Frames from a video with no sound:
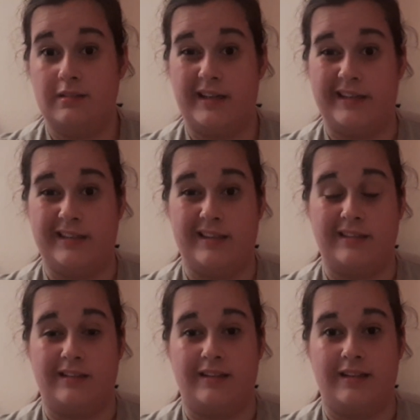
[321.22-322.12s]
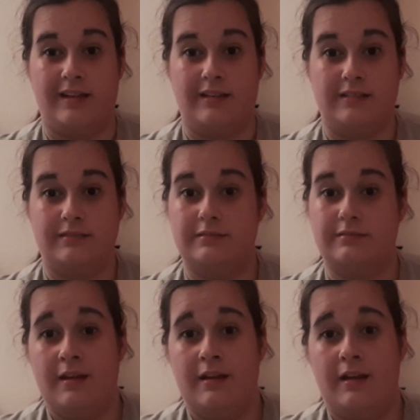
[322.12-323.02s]
anything like that.
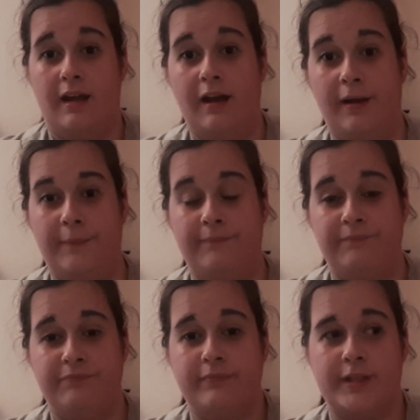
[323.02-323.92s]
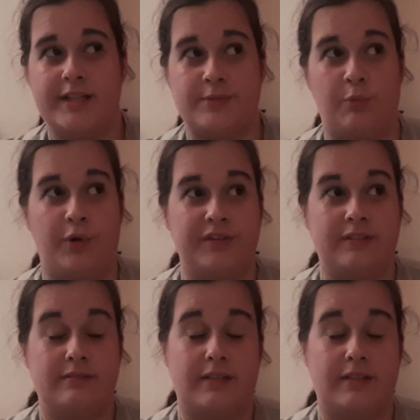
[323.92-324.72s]
But that's one